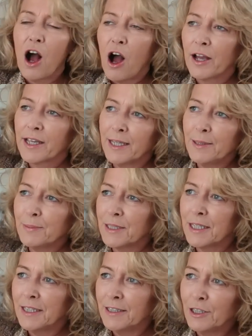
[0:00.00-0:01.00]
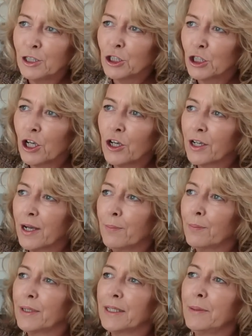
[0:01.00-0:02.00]
I keep seeing this shirt
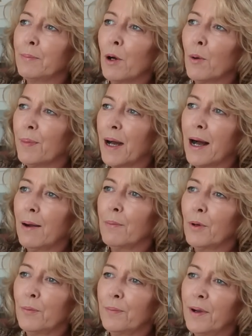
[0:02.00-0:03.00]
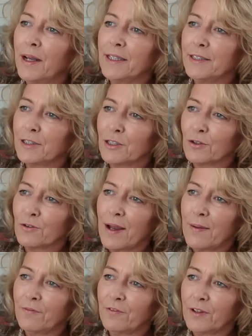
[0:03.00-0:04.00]
company pop up on my
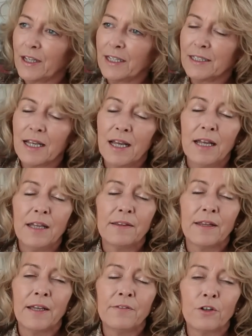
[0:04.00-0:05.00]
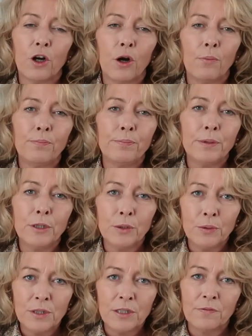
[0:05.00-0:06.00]
Instagram feed. They've got a
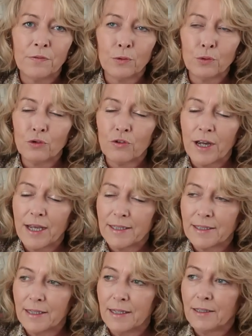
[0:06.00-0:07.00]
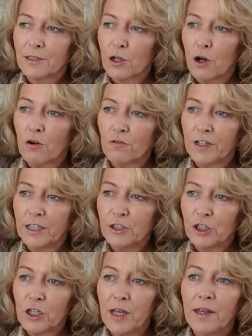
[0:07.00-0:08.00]
beautiful dress. It's
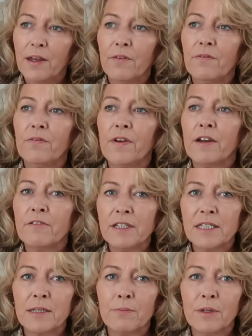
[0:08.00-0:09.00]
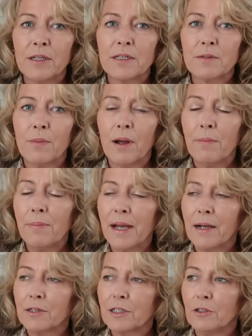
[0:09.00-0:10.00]
orange, very similar to my
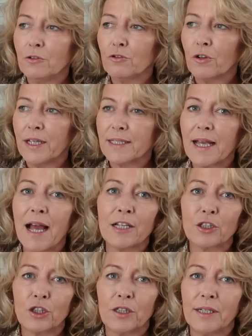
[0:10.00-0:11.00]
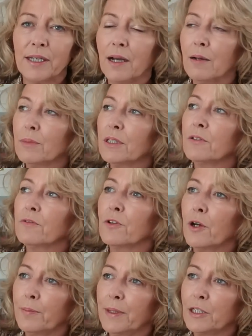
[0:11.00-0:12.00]
Belkin dress. Actually, I'm going to
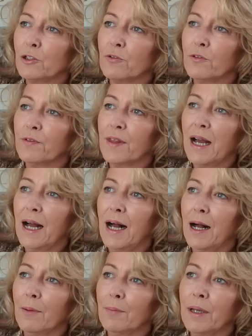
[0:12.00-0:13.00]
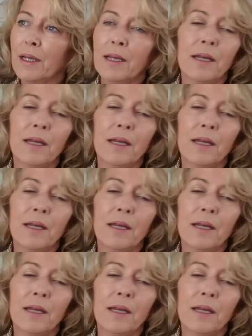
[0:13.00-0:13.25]
throw a picture of that up,